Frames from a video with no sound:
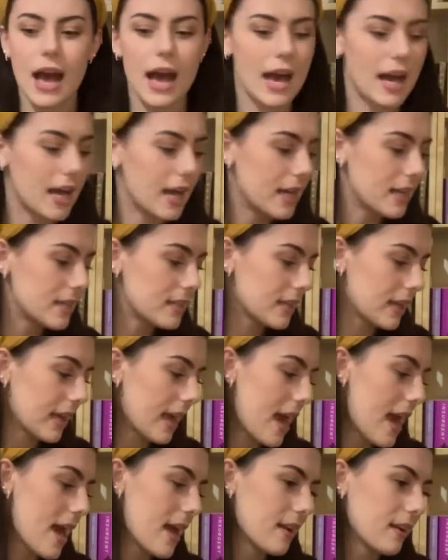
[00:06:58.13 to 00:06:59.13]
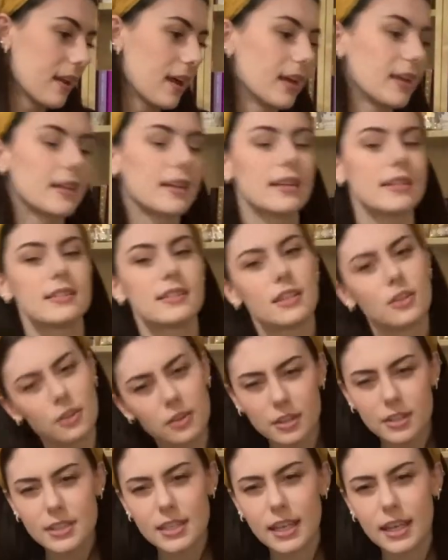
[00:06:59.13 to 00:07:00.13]
And again, like, it's
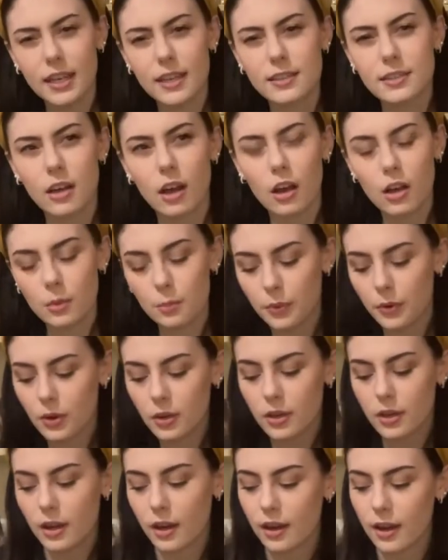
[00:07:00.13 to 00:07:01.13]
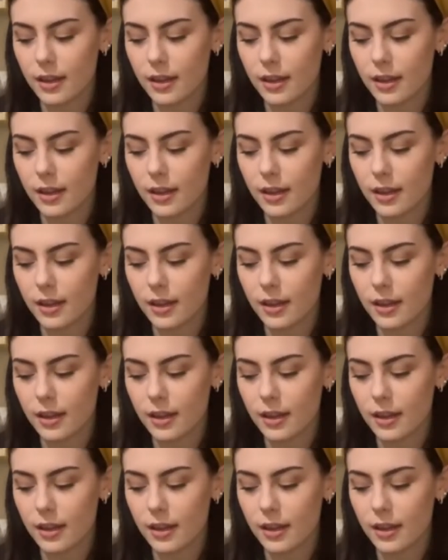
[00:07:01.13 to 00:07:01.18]
another TikTok book.